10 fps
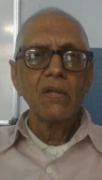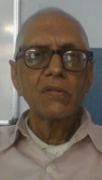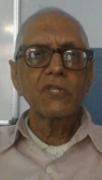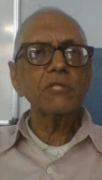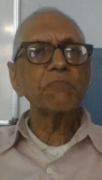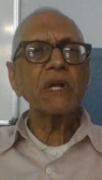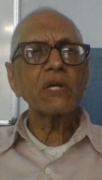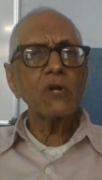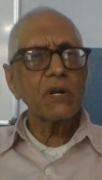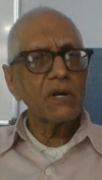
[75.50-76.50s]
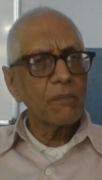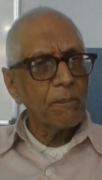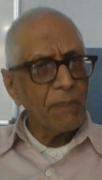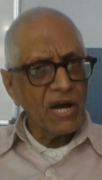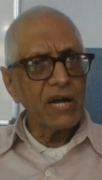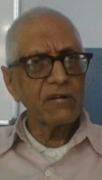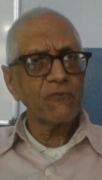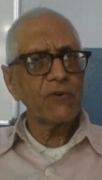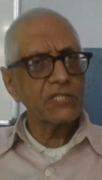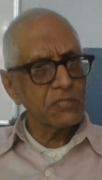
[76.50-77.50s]
This particular part,
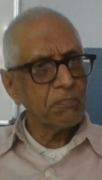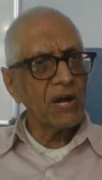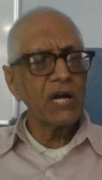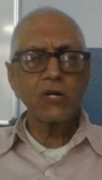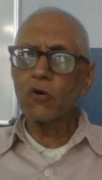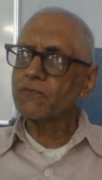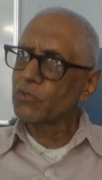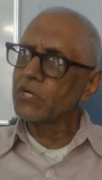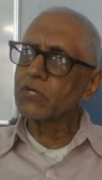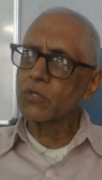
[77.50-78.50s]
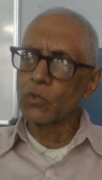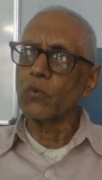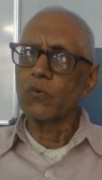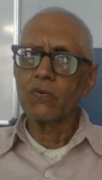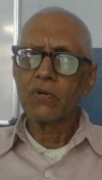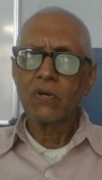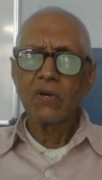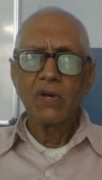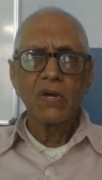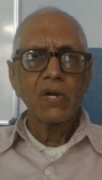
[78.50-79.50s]
first part of Unit 2,
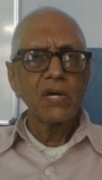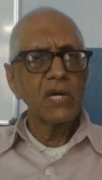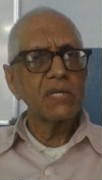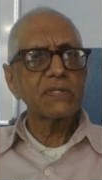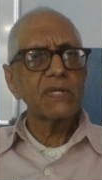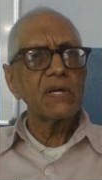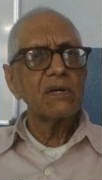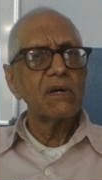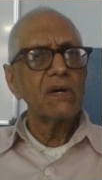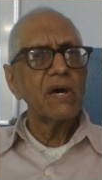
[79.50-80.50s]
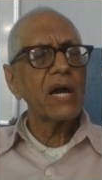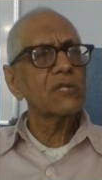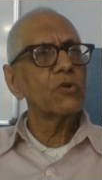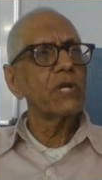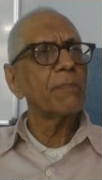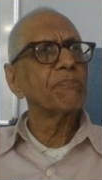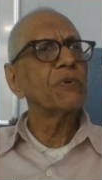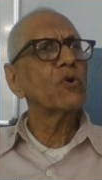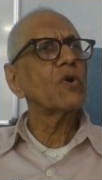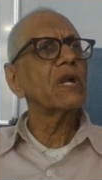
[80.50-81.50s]
is actually a
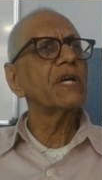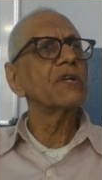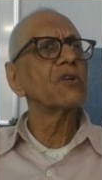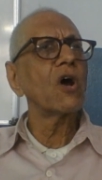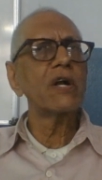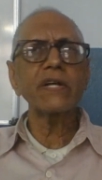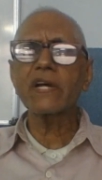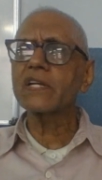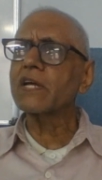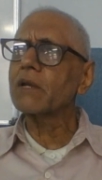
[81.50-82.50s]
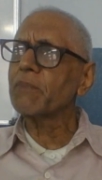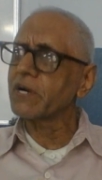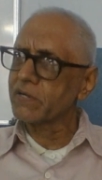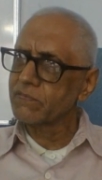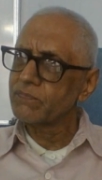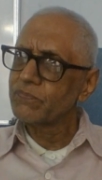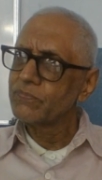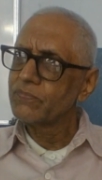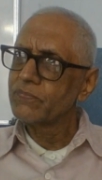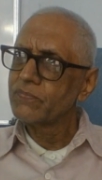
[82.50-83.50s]
purely non-technical part.
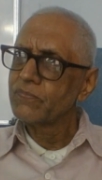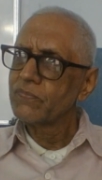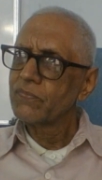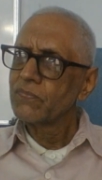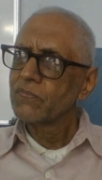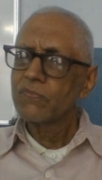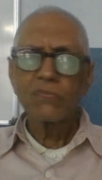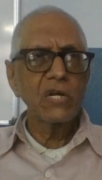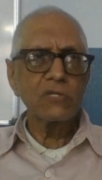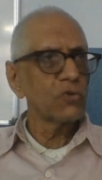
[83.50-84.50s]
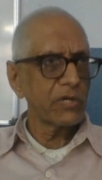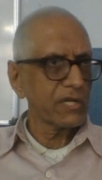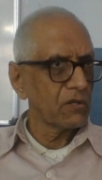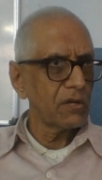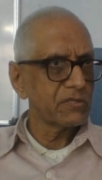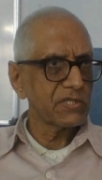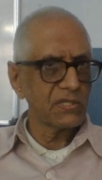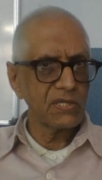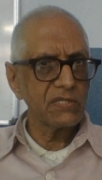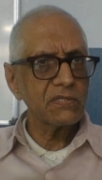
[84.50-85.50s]
There is no technology
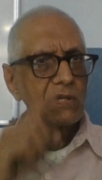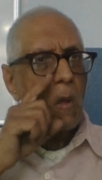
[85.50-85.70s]
in this.